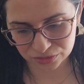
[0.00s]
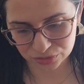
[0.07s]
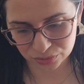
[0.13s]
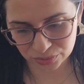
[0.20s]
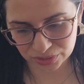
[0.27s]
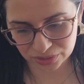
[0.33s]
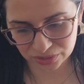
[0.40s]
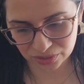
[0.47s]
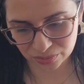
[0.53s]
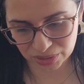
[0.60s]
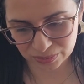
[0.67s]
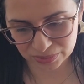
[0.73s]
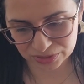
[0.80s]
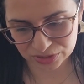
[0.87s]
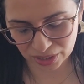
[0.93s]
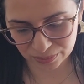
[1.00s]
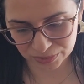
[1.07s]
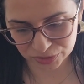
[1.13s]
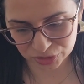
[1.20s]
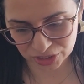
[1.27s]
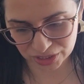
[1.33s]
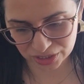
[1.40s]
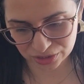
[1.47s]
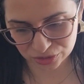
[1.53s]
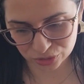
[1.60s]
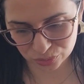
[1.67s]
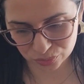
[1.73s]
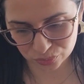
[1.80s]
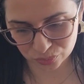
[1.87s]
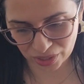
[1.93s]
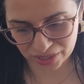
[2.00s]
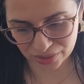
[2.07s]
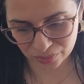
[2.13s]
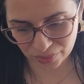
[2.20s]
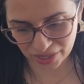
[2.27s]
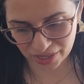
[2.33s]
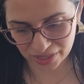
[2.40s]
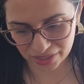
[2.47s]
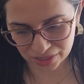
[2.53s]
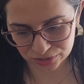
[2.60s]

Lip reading: doing the baby's diaper change right away,